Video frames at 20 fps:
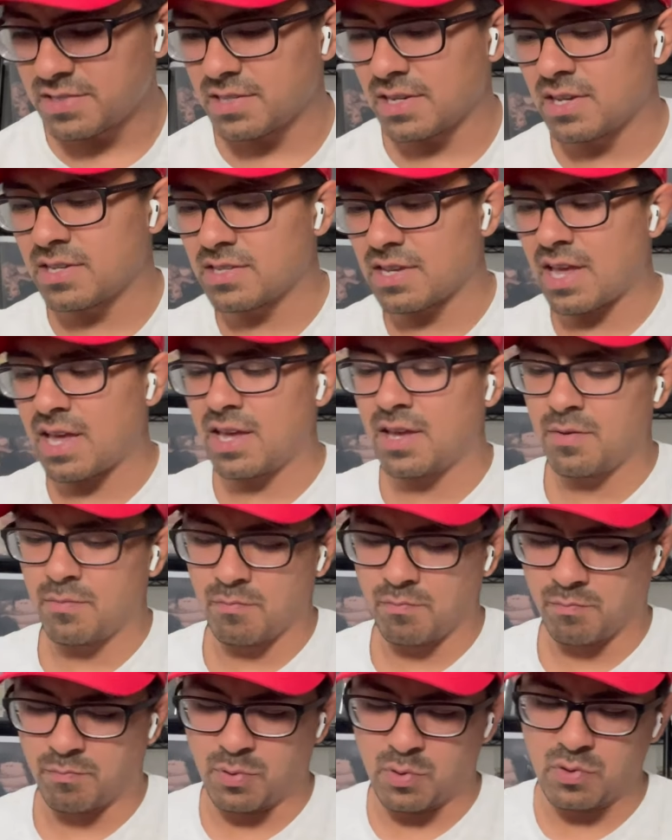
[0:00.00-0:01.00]
is a
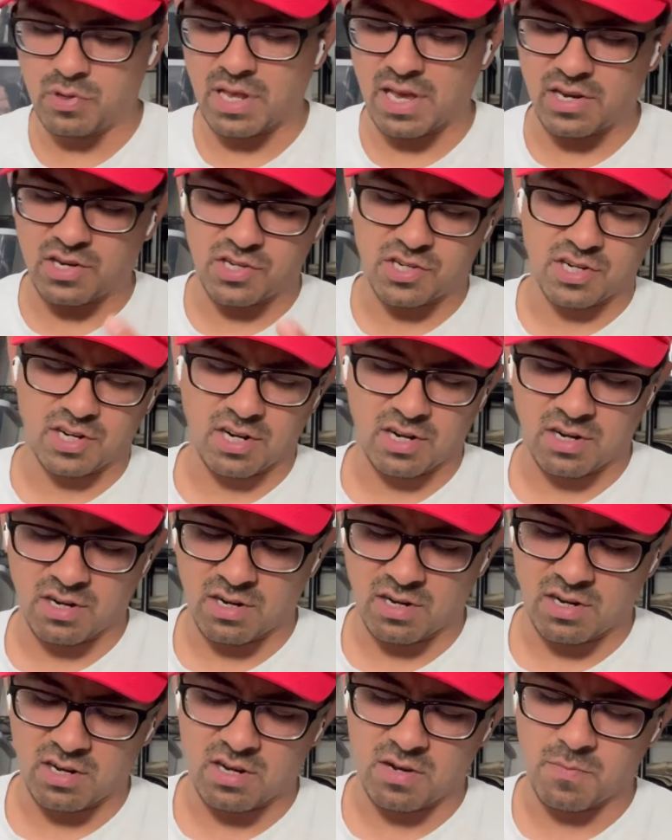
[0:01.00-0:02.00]
bootleg shirt.
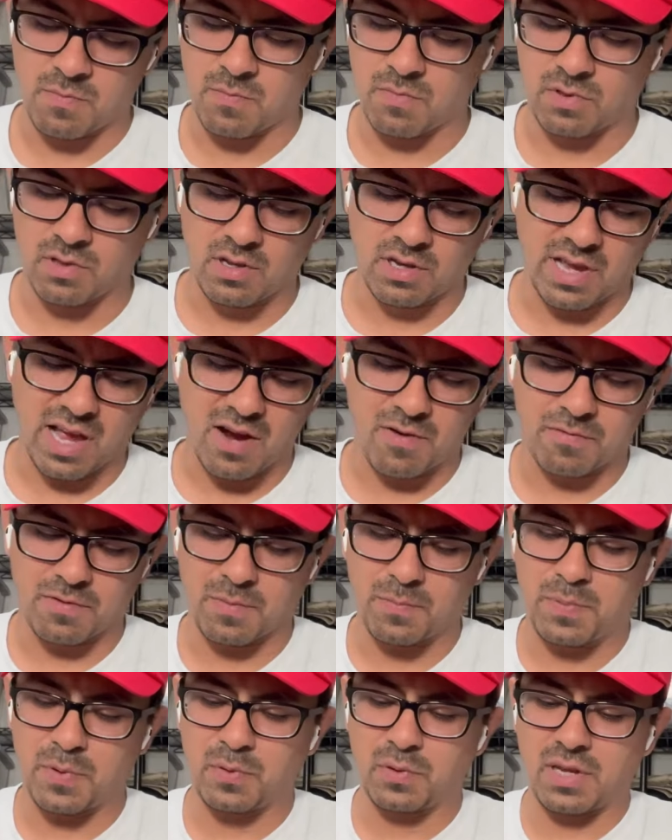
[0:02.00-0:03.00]
Look out for
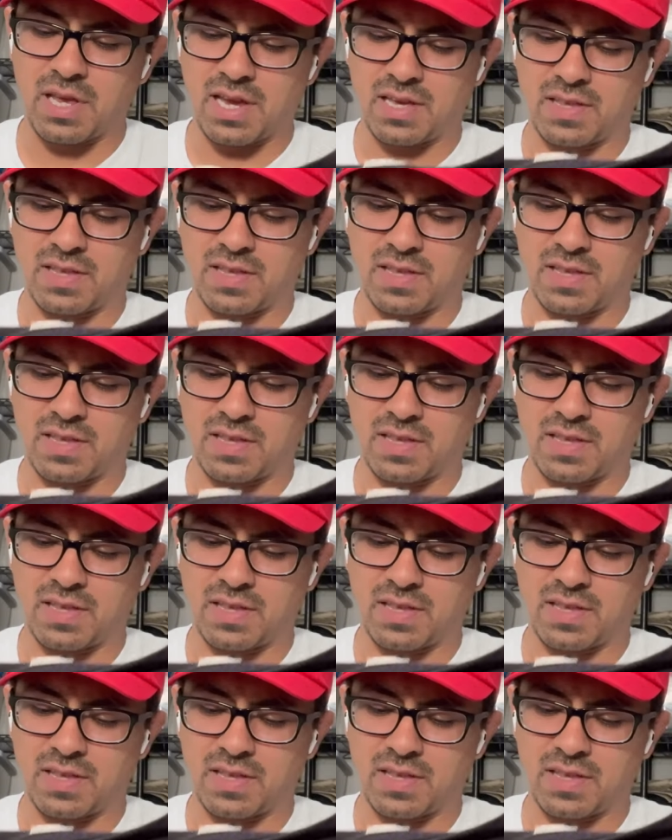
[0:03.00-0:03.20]
bootleg.